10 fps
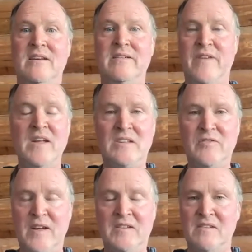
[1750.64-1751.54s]
Face to
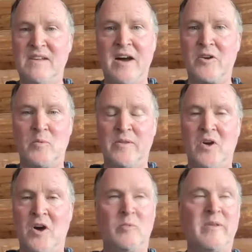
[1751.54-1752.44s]
face encounter with
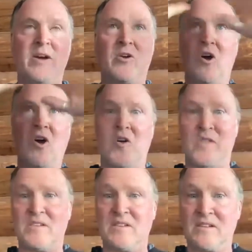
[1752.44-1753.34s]
God without all
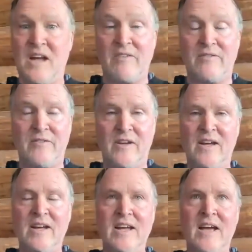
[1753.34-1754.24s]
this stuff.
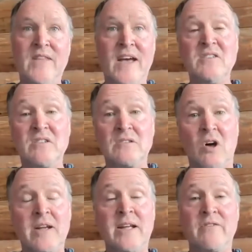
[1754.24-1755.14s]
And that's the
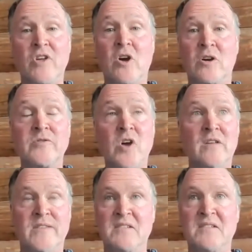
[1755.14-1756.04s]
longing of the heart of
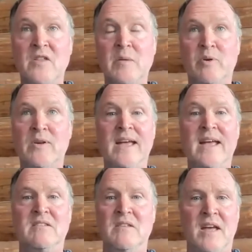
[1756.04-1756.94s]
God. That's how the book
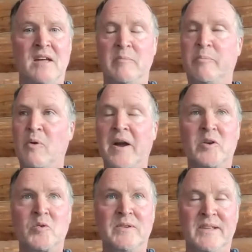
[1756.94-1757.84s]
ends, as a
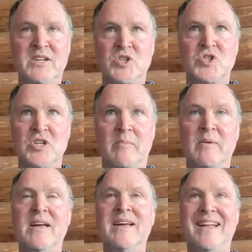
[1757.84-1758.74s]
bridal relationship.
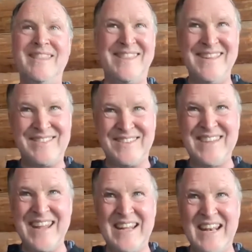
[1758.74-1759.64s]
And this is
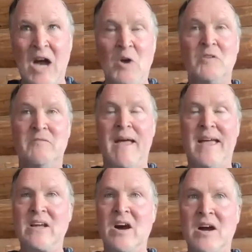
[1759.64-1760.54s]
taken out of
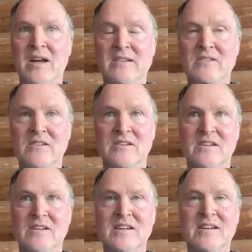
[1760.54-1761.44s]
mankind,
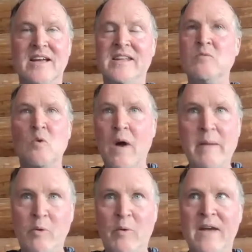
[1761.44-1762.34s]
and he will
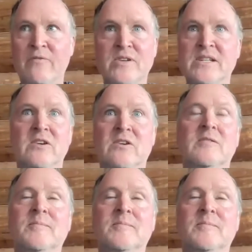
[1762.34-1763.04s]
wipe away every tear.